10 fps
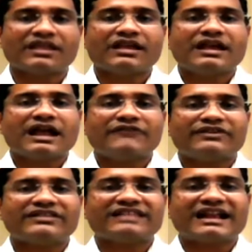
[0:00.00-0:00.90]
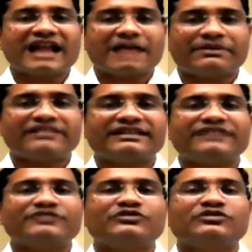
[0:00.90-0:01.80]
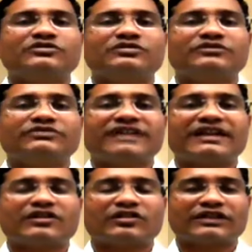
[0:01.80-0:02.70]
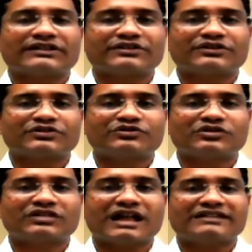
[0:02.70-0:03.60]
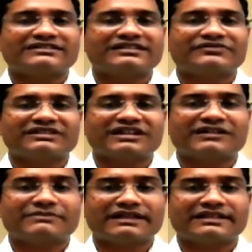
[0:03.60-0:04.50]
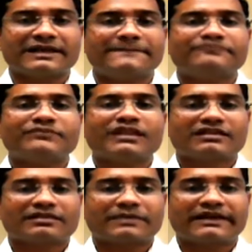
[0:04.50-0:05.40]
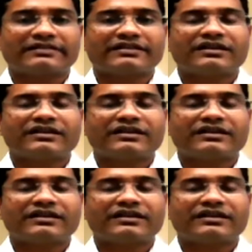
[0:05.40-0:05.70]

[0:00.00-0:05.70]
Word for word: And once that happens, then, you know, we can also execute those large deals which are coming in the space.